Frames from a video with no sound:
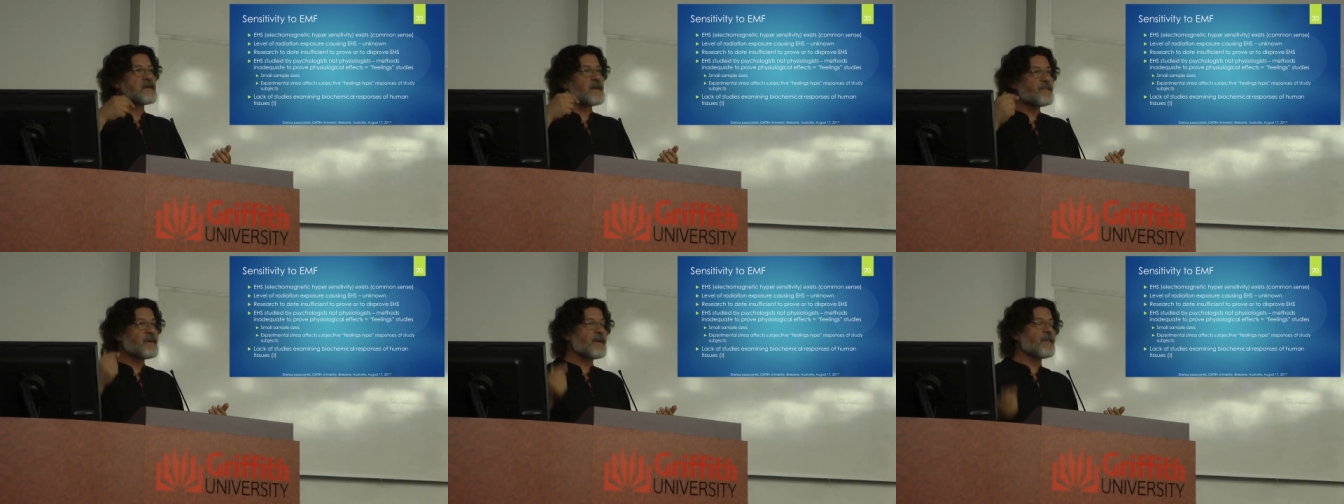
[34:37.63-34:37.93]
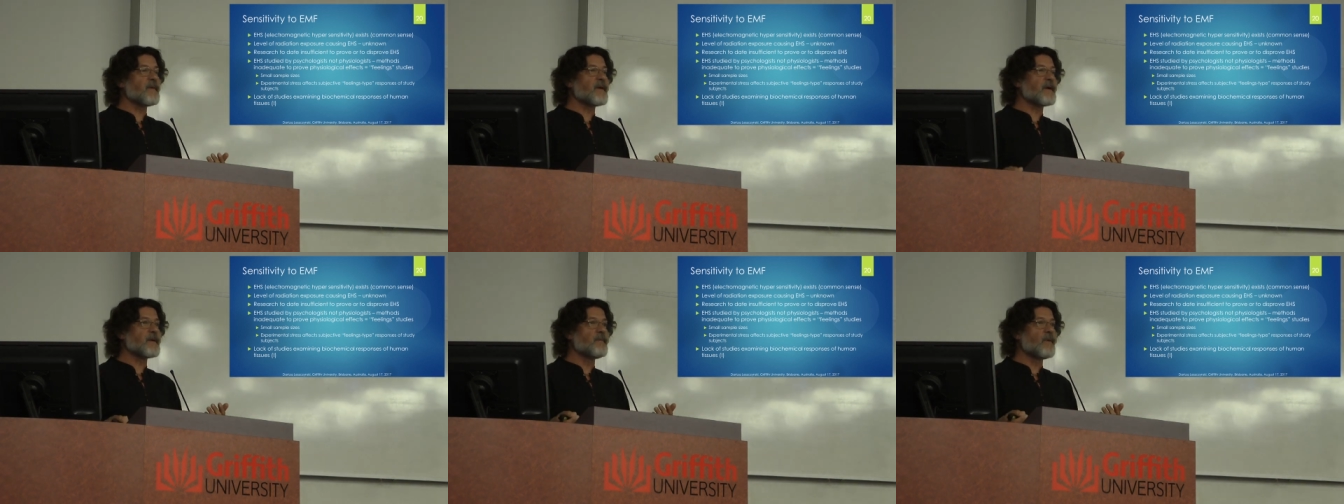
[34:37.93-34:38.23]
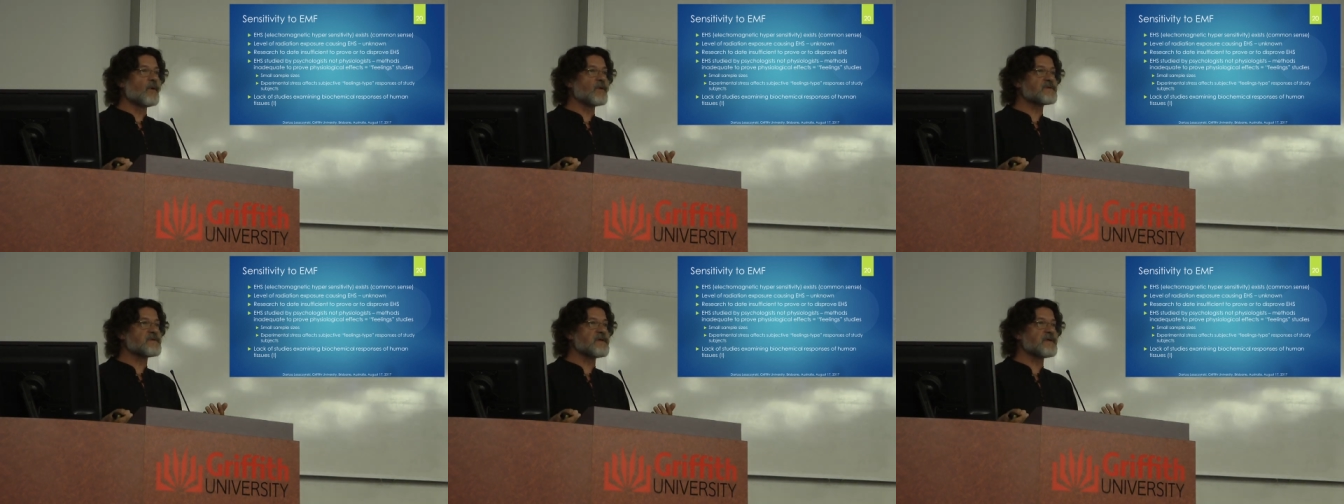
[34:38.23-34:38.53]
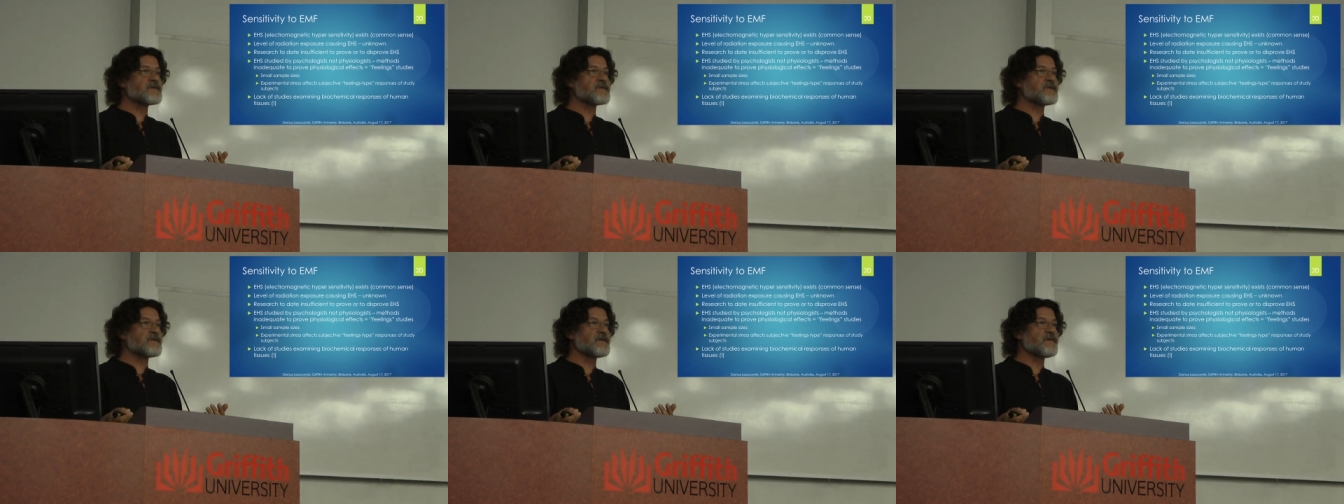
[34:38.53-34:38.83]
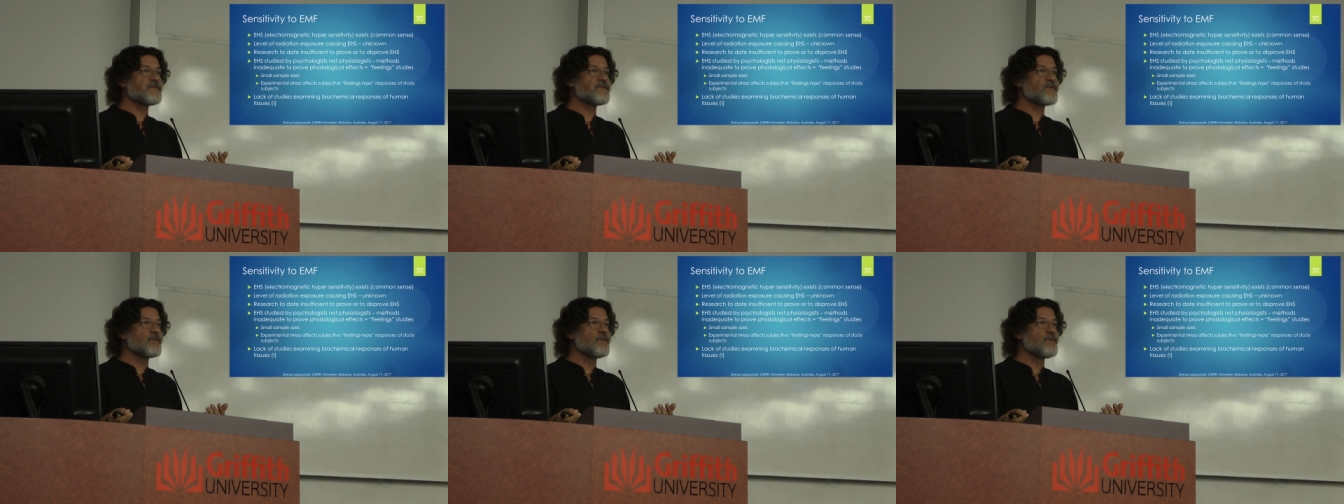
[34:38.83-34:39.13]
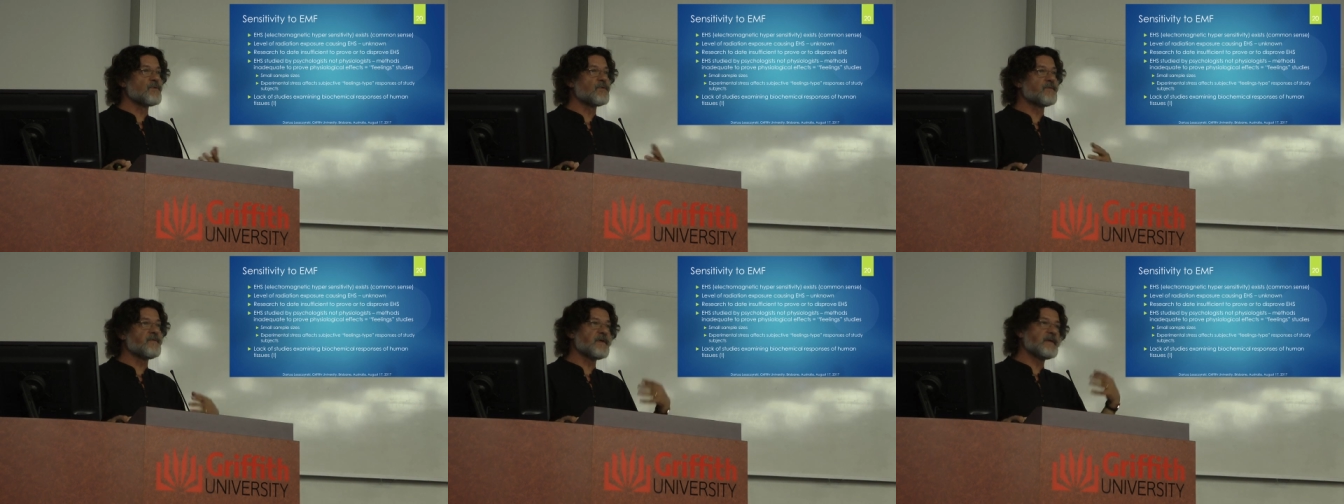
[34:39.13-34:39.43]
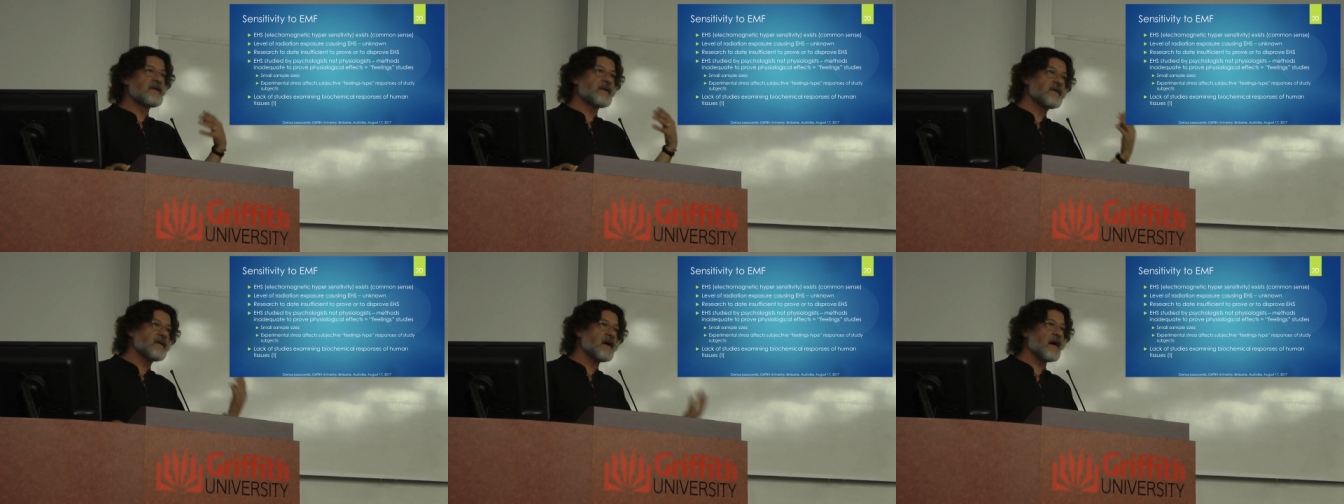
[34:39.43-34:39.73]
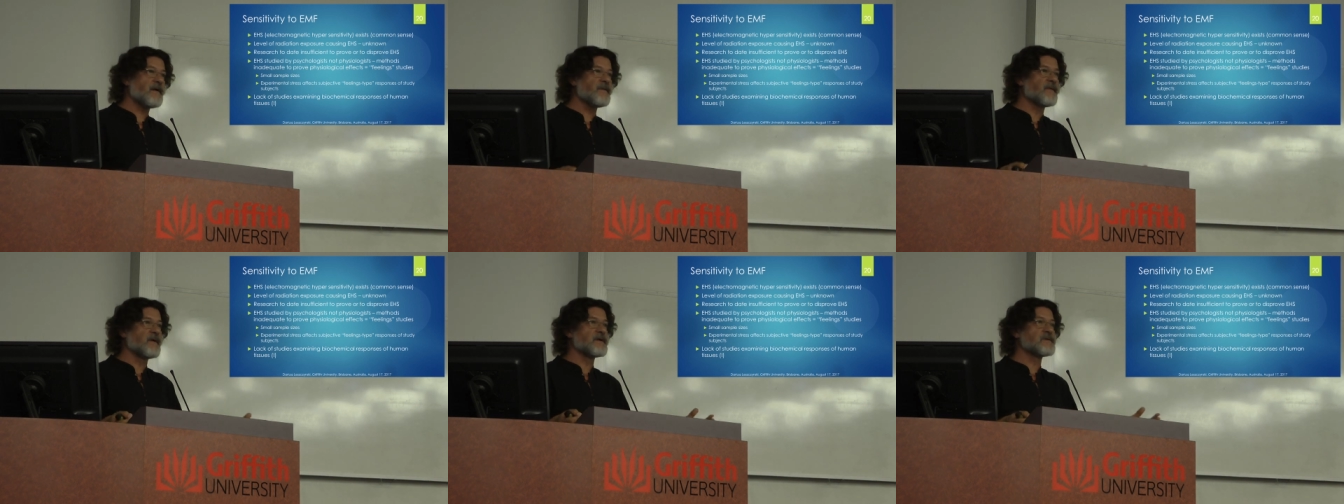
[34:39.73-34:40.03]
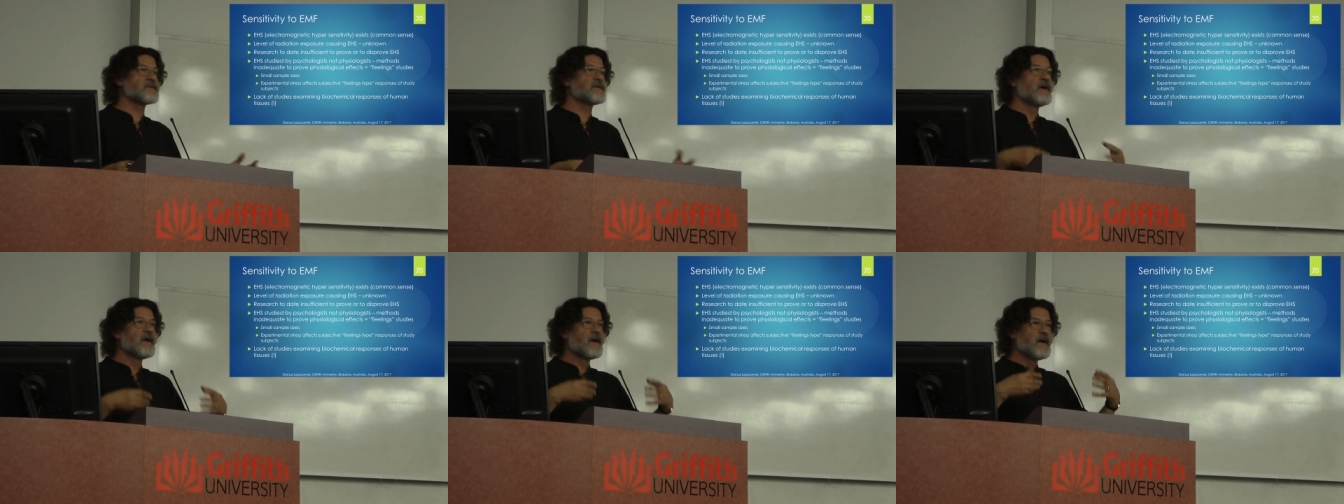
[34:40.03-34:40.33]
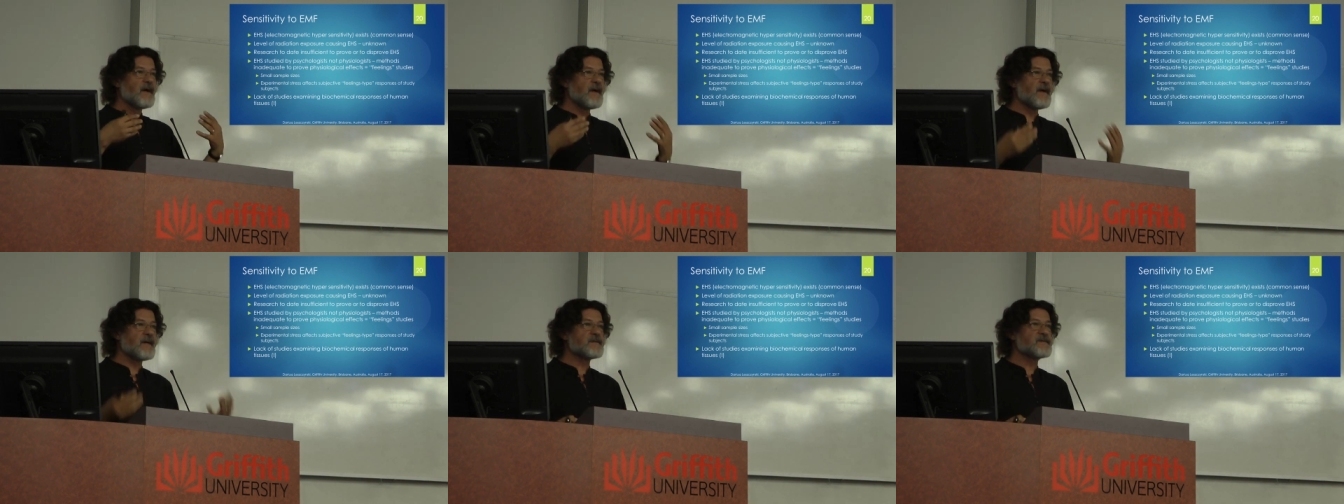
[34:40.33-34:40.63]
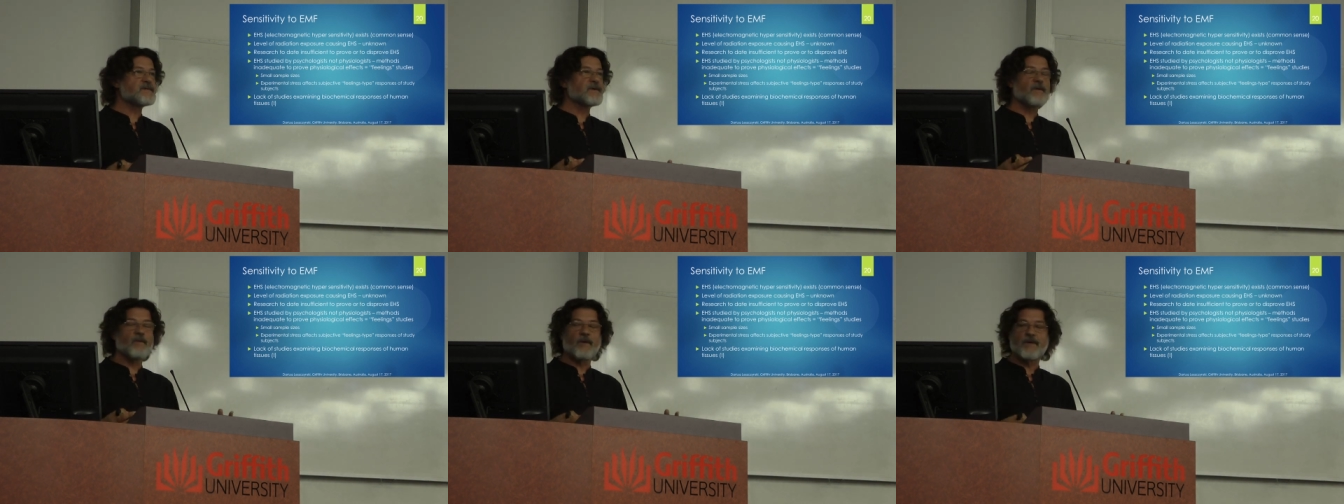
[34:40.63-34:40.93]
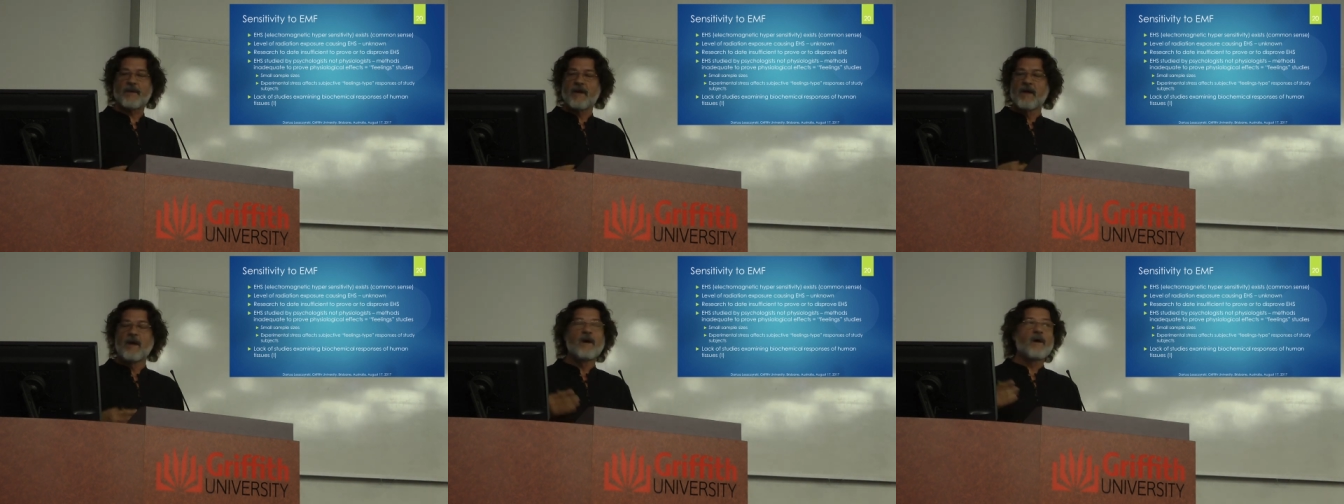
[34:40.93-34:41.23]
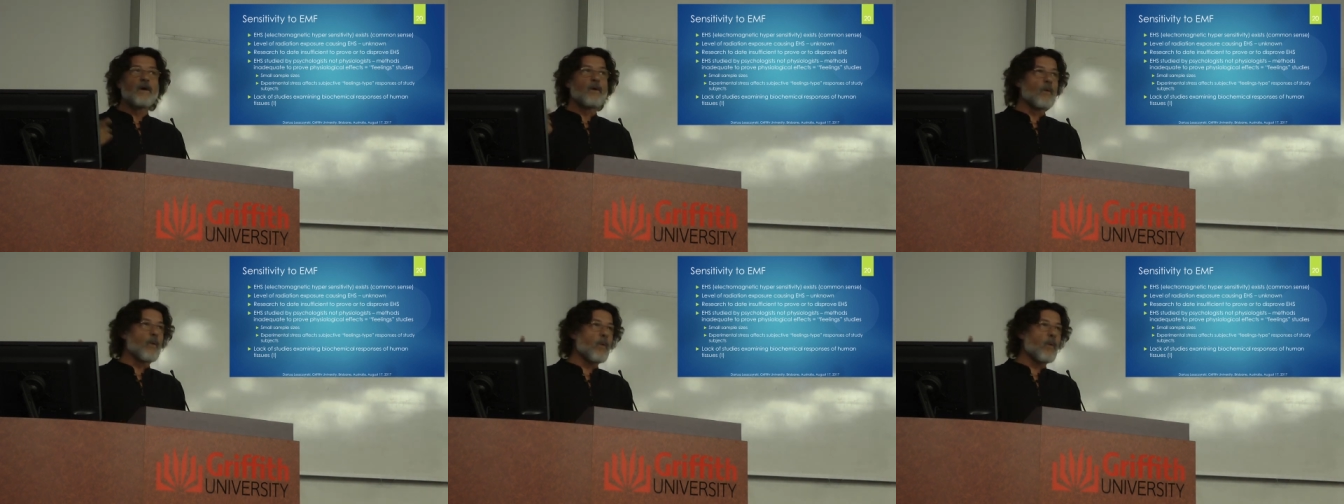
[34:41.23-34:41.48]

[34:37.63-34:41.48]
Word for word: Some people are more sensitive to UV than others, and so on.